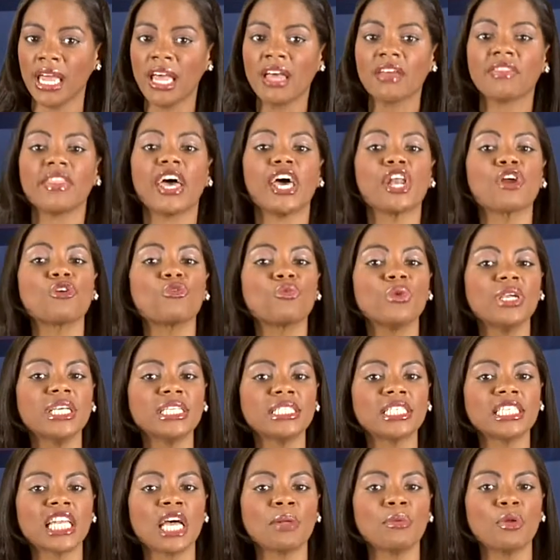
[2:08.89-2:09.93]
that a
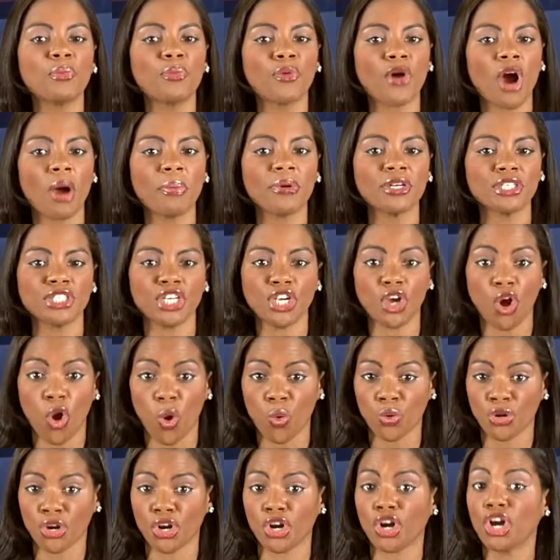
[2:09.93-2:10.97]
reasonable property
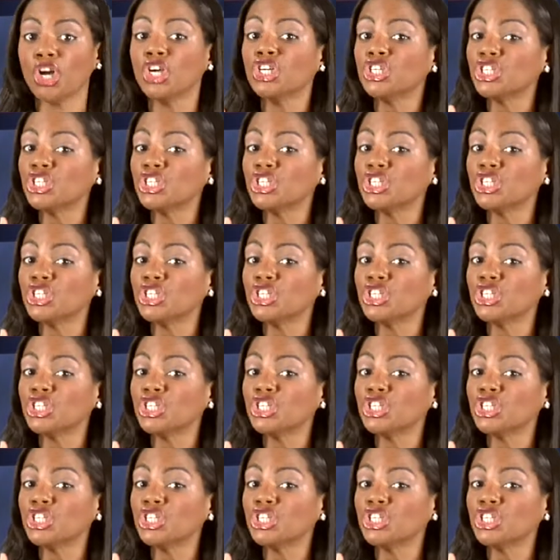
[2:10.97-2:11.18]
owner